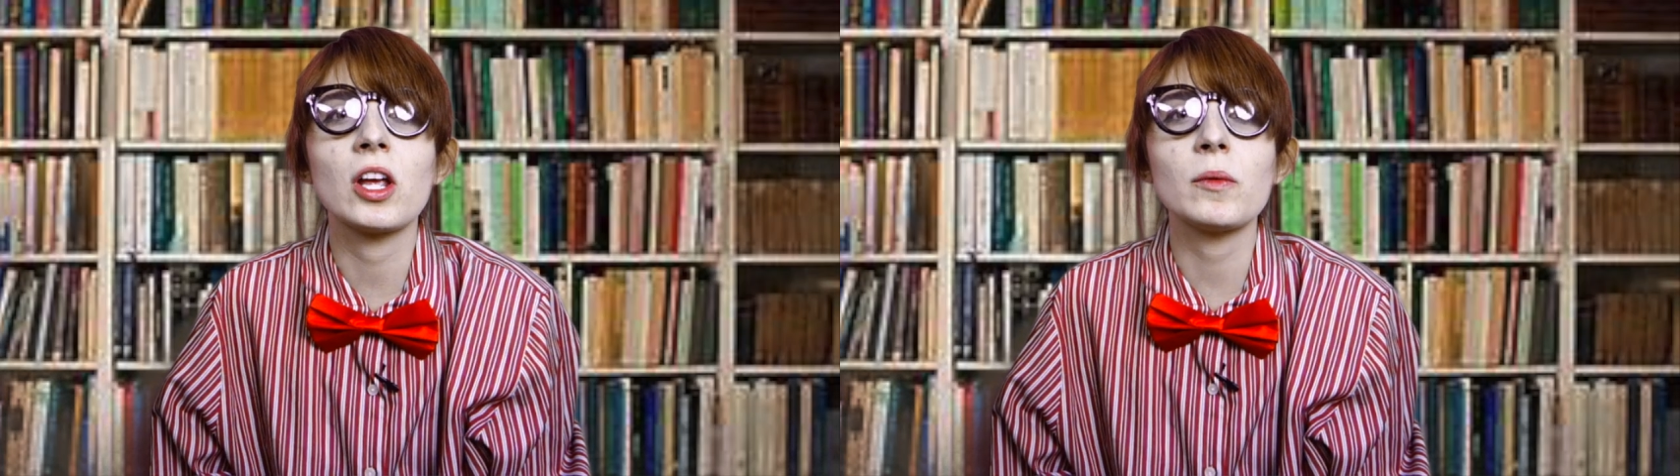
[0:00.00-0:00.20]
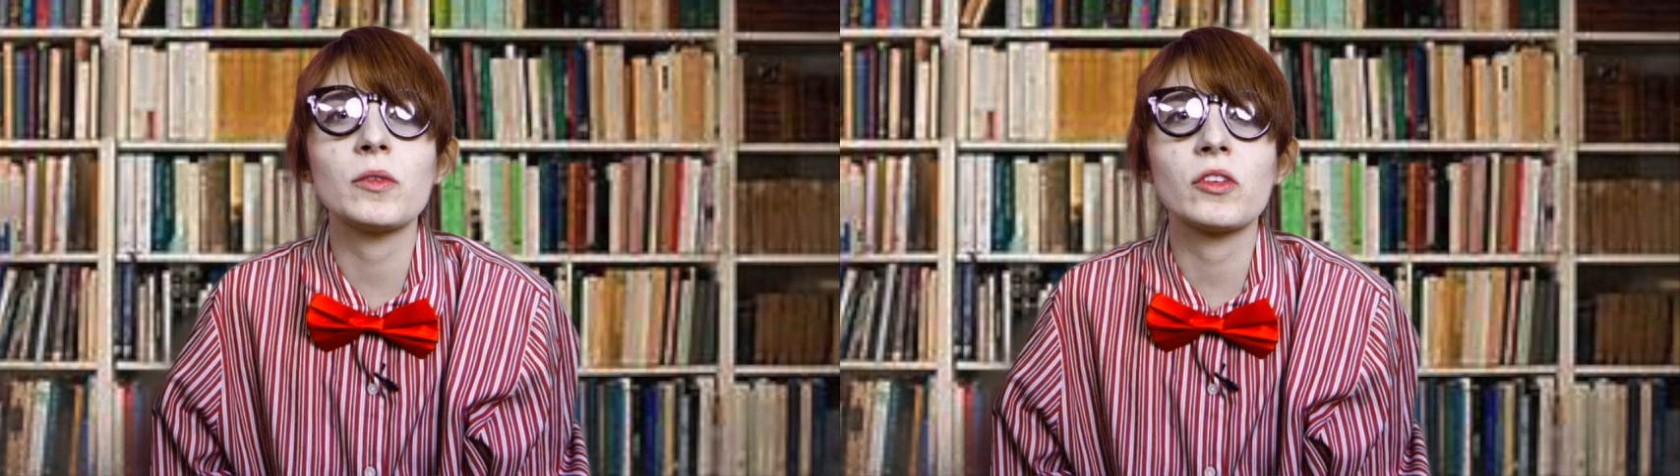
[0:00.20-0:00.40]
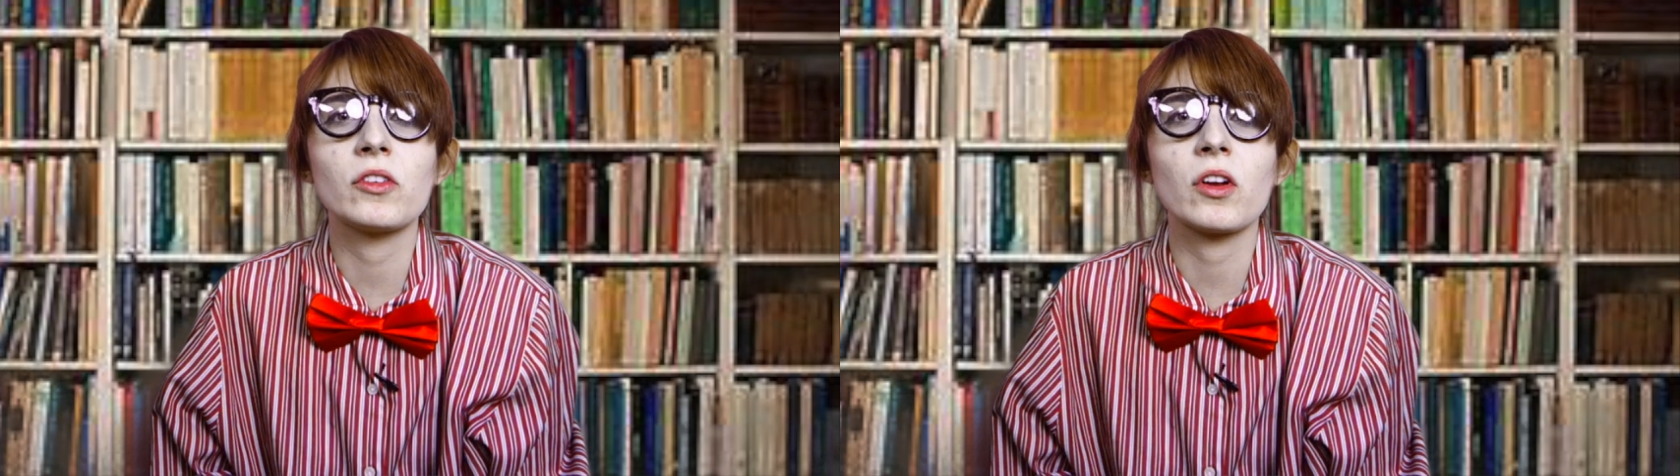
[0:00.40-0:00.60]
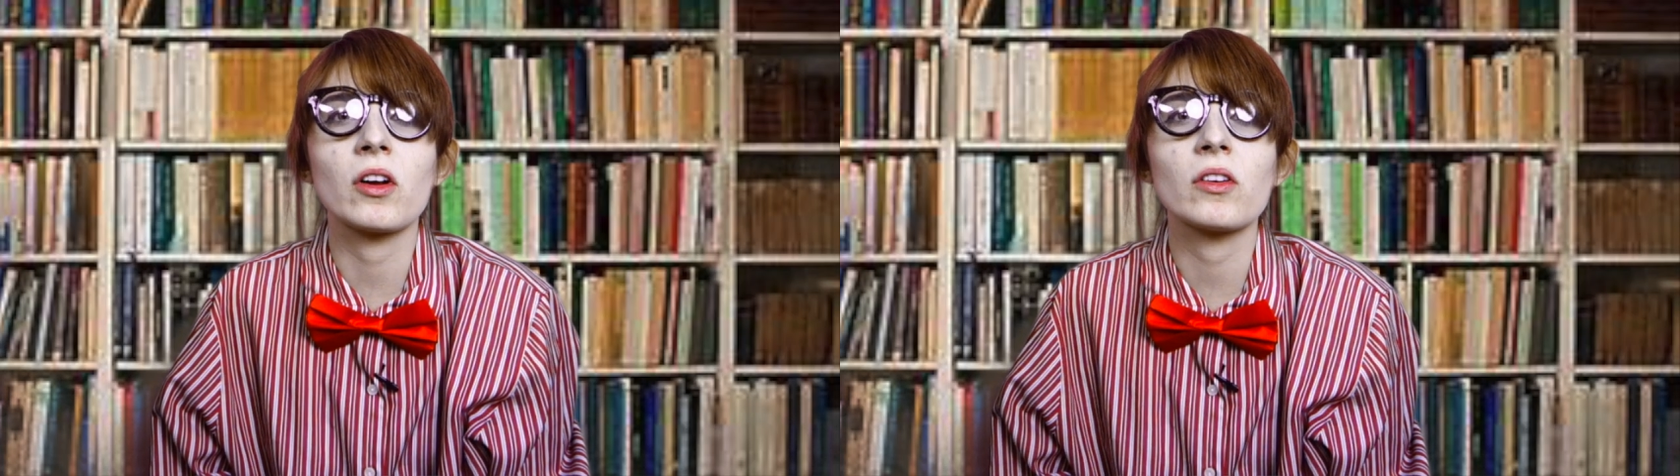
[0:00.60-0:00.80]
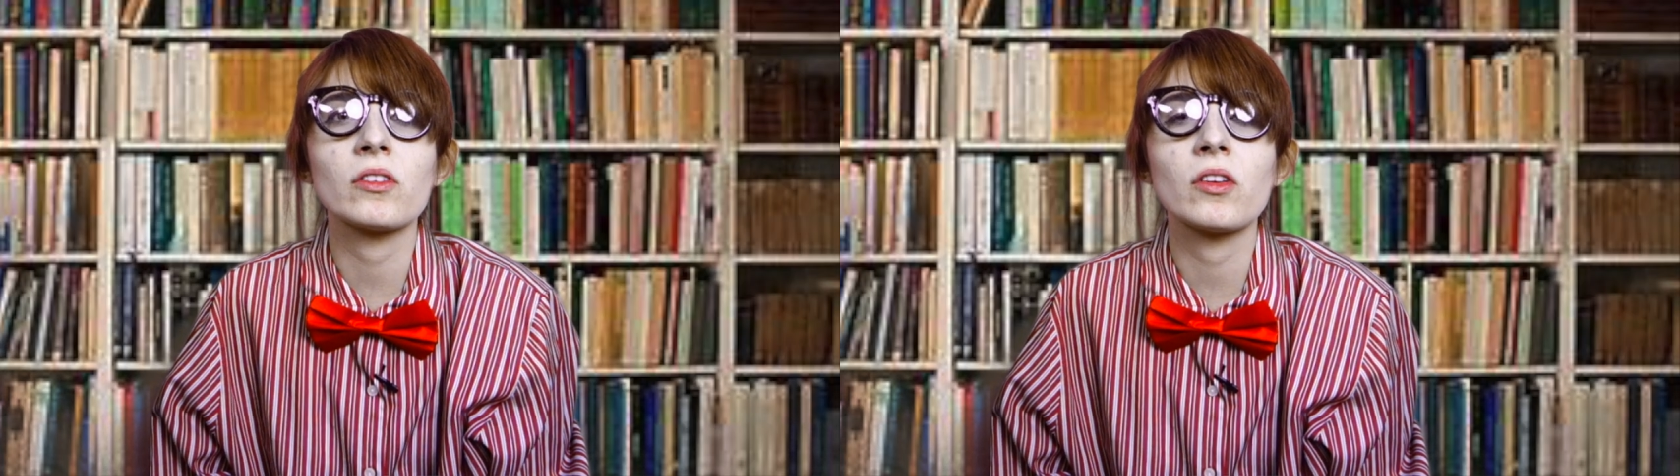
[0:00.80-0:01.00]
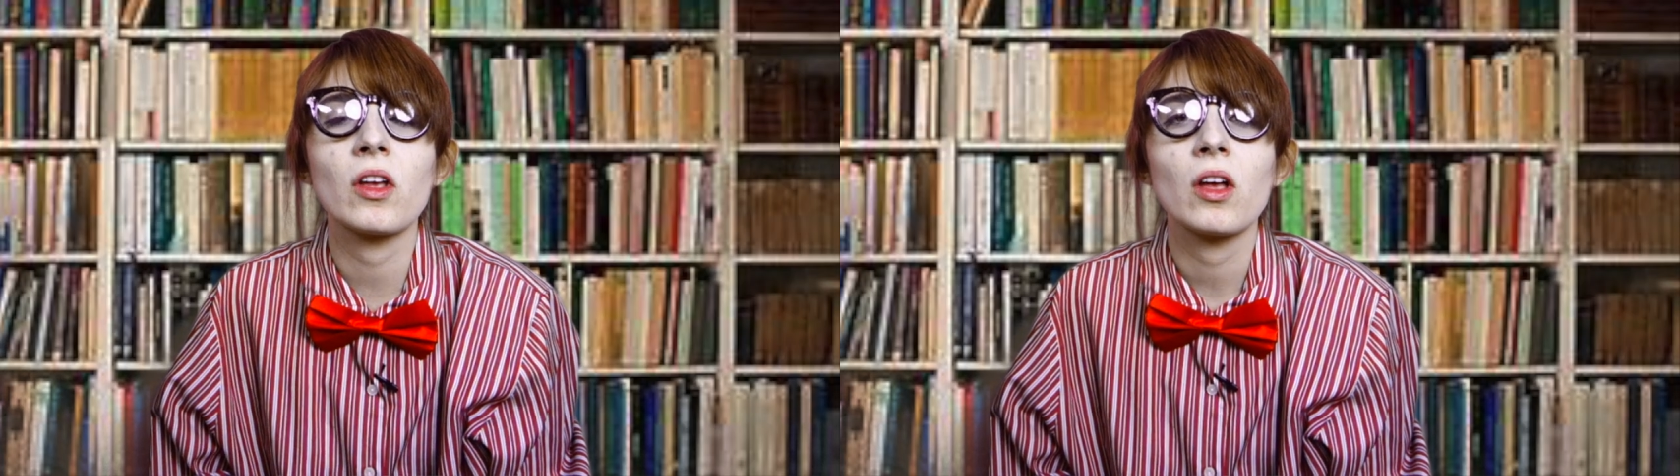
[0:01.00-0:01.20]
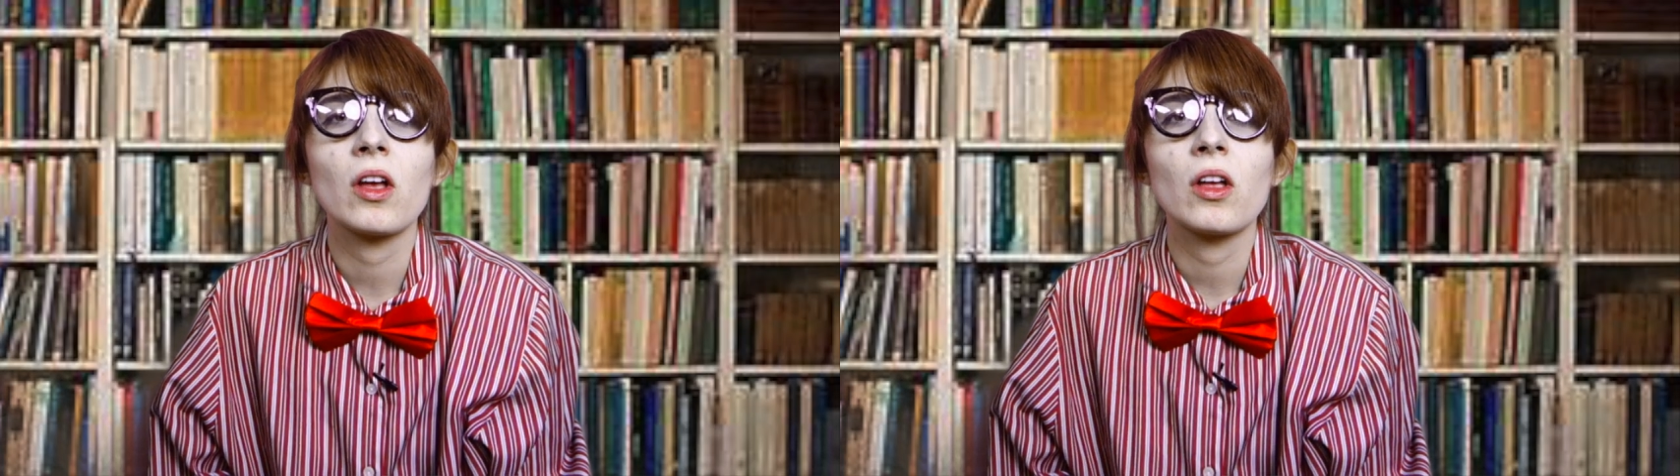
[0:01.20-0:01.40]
hipsters,